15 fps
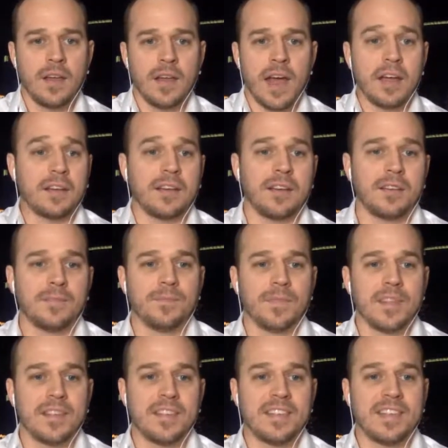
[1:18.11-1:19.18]
heck,
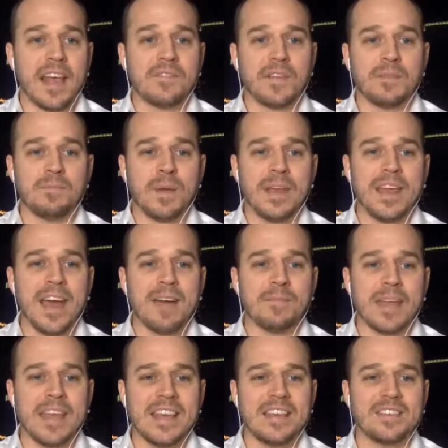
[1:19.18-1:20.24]
7 p.m.
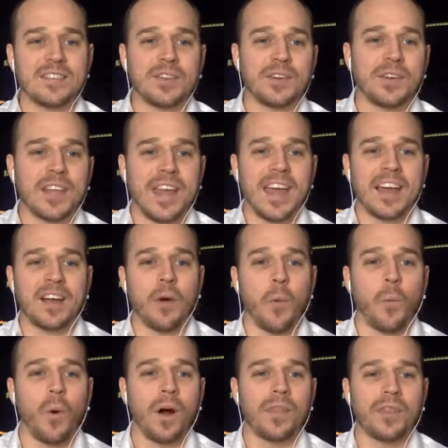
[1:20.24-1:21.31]
Eastern kick,
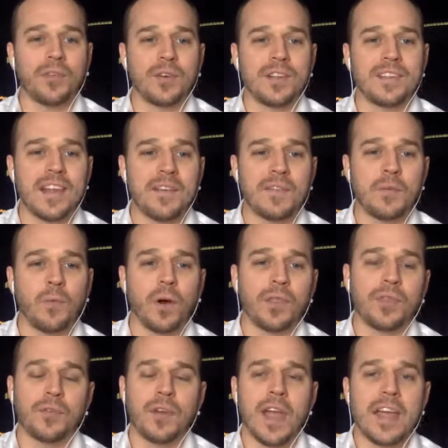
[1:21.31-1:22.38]
137,
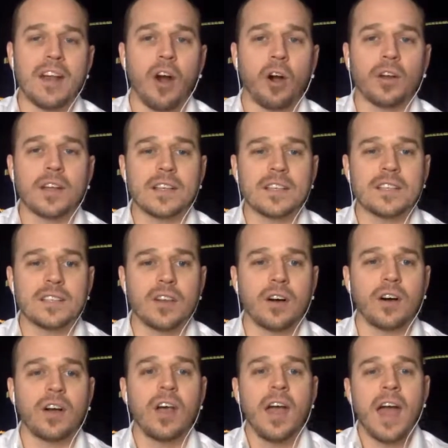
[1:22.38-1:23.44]
138,
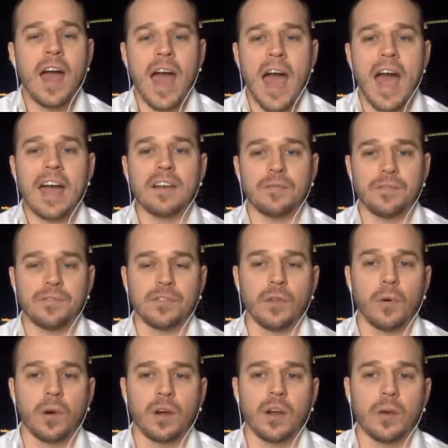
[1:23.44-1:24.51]
Arkansas at
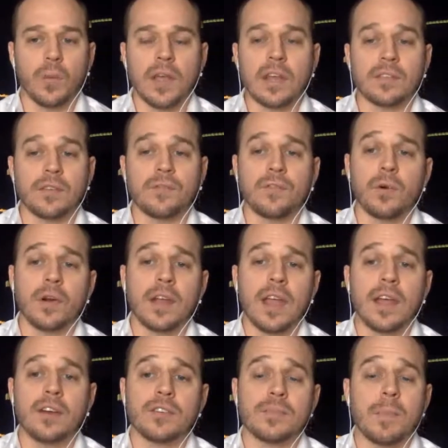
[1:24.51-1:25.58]
Florida. We got the Florida
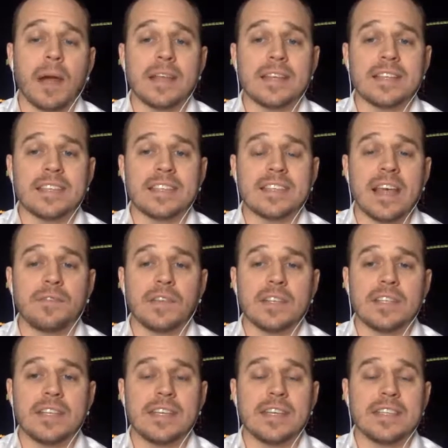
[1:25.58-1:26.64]
Gators minus
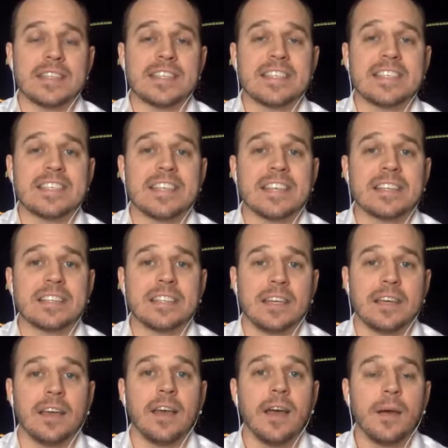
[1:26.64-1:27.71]

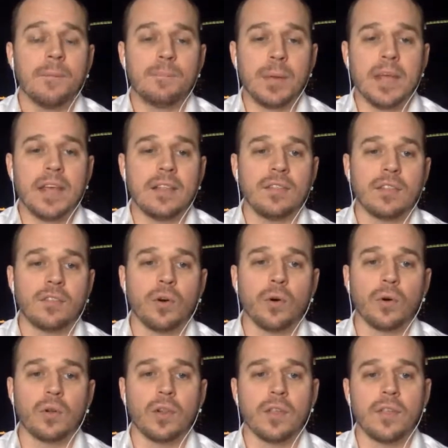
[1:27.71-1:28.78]
1760 being the
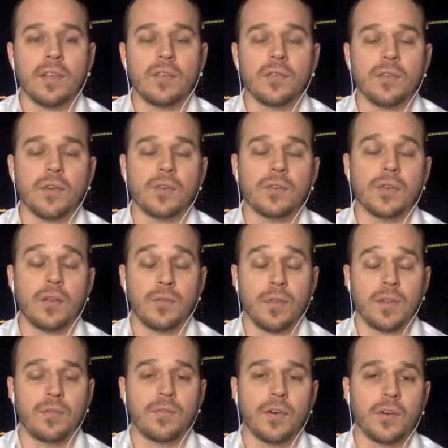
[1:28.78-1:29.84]
total in this first
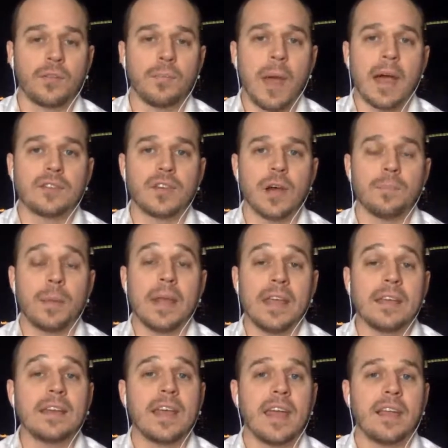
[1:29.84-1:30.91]
matchup
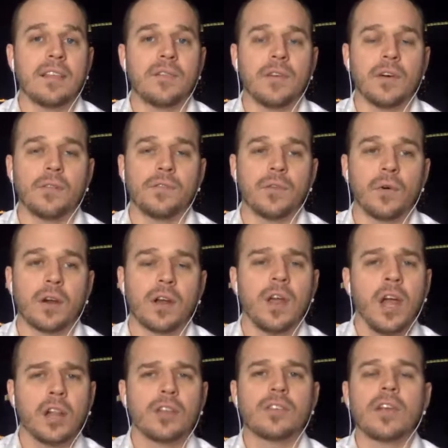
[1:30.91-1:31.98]
in Gainesville, Florida.
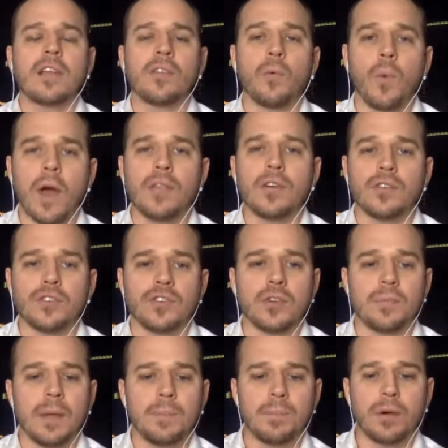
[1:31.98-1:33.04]
Looks like the weather
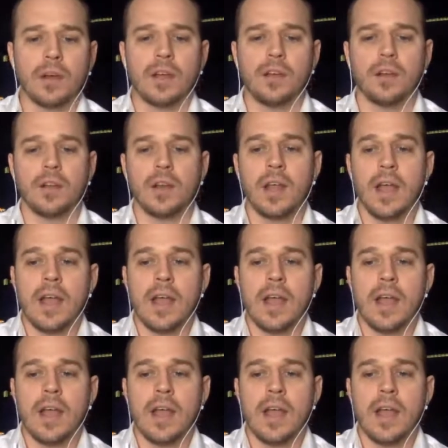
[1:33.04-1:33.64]
should be pretty good